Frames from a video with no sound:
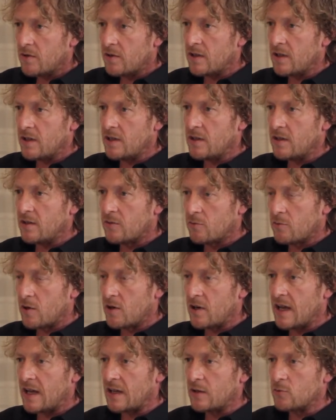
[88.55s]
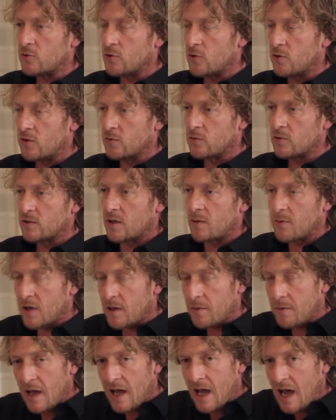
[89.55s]
the throttle angle during auto
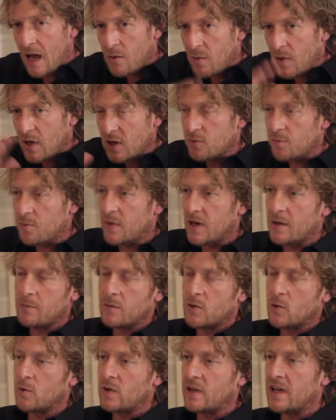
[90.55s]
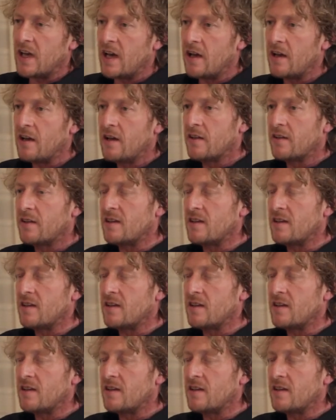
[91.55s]
blip, how much blip that we get.